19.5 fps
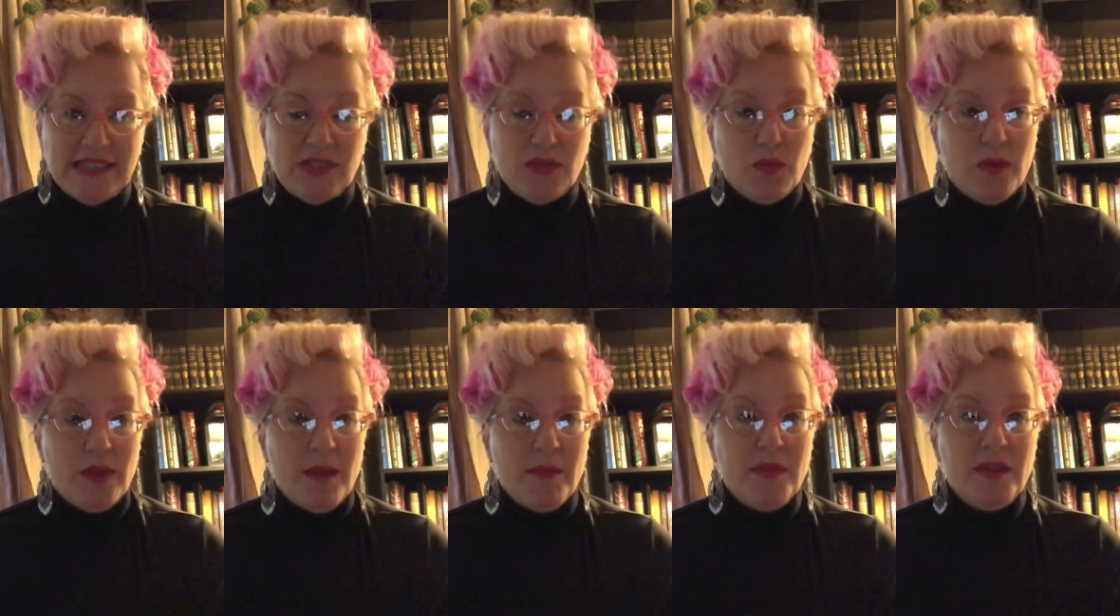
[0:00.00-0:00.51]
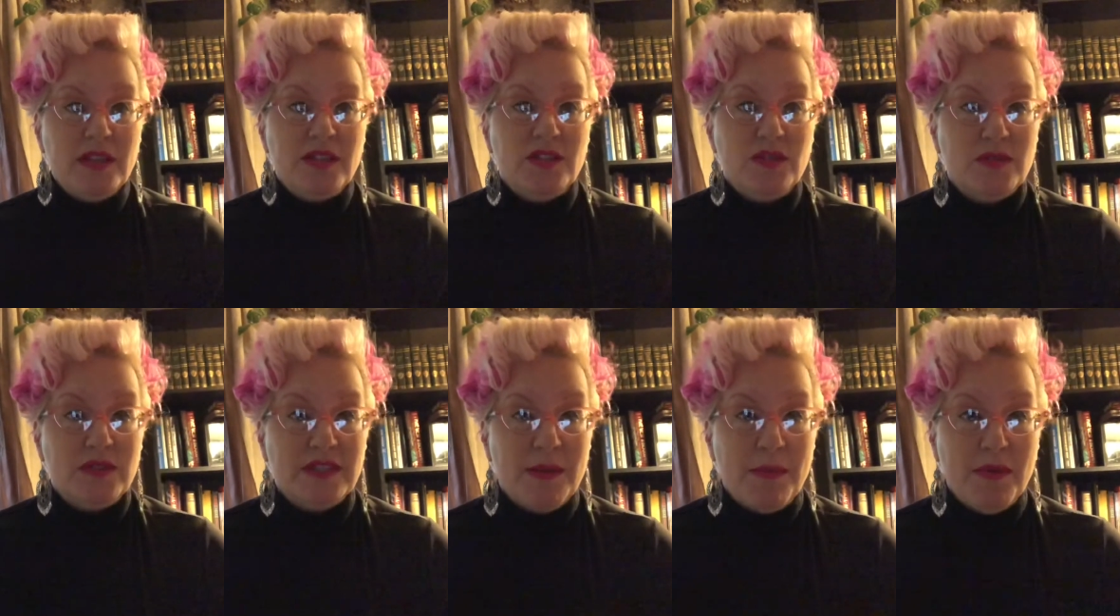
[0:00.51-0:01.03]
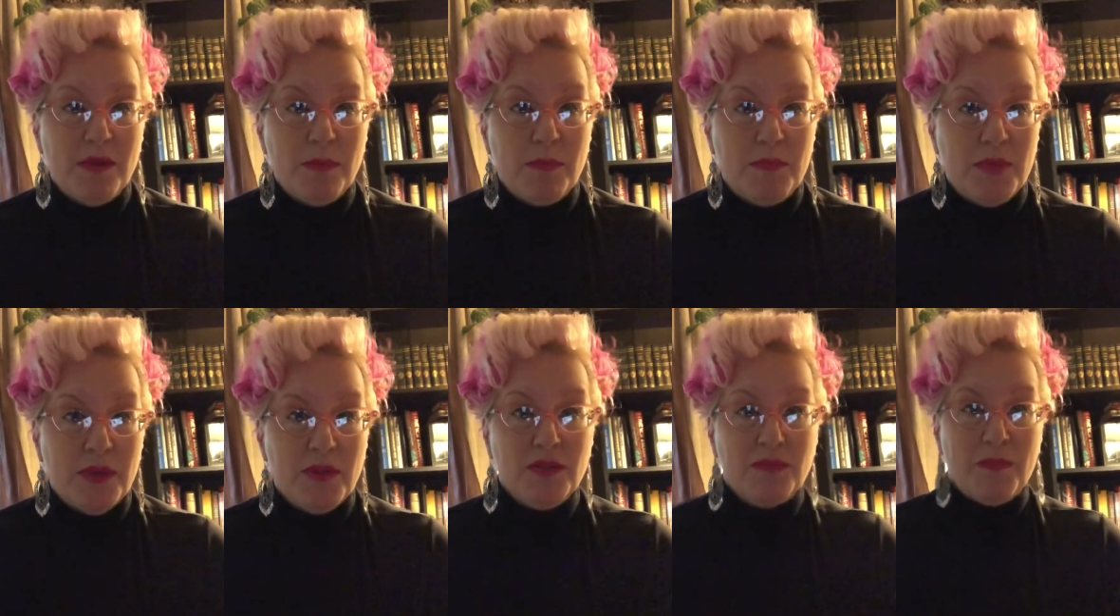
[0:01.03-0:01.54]
So what I'm gonna do is I'm gonna
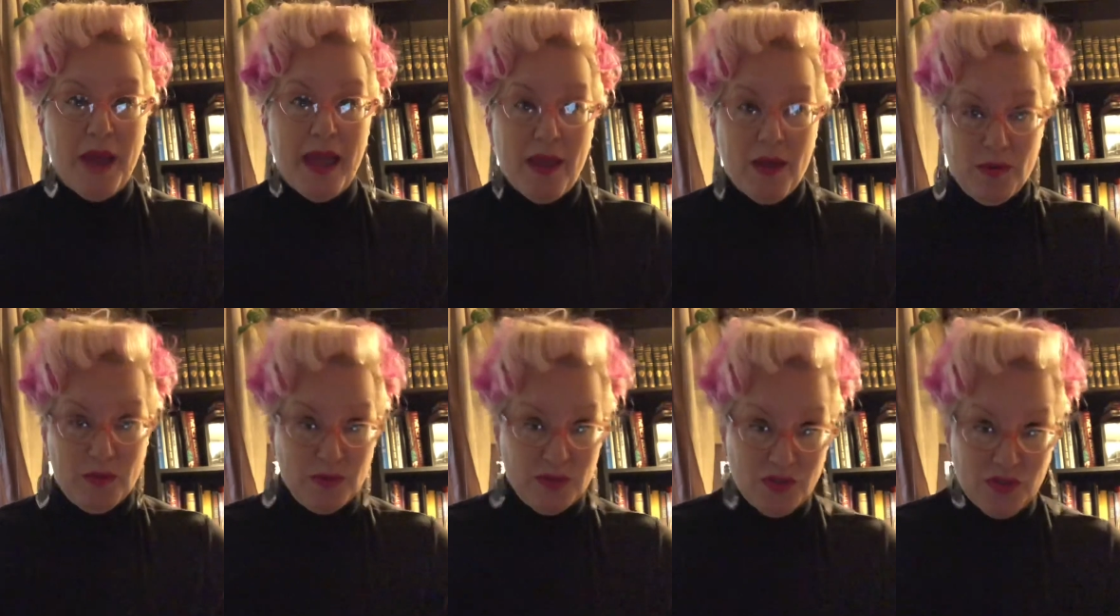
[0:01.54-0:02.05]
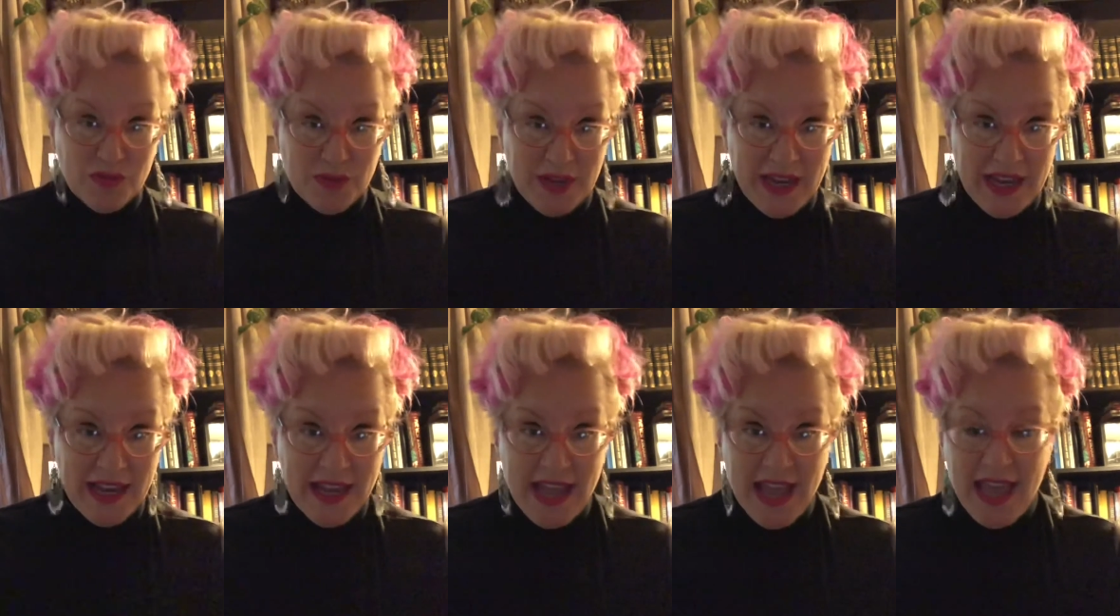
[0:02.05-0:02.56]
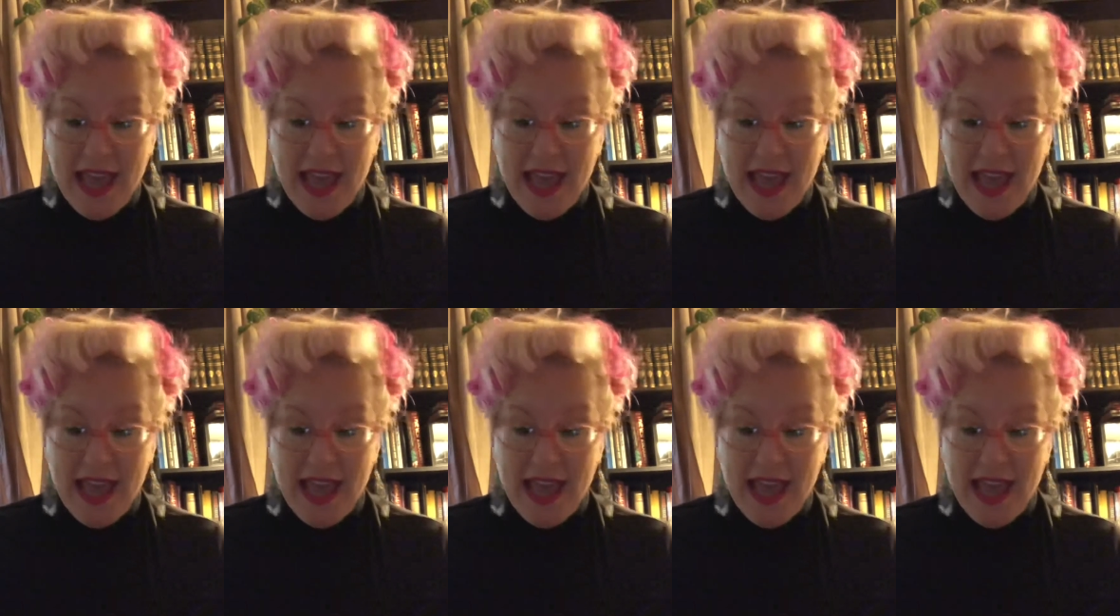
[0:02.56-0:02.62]
build my own tree